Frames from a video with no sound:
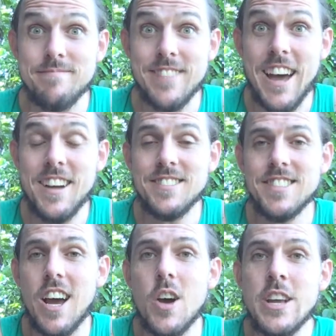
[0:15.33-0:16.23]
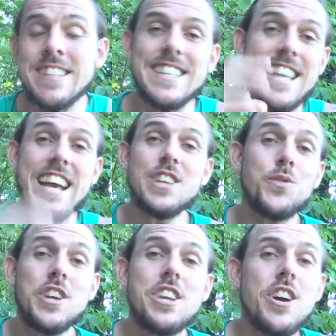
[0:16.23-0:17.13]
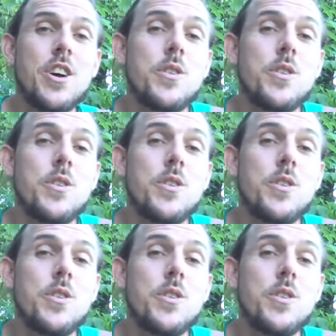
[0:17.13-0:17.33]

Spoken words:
Yeah. So in today's video,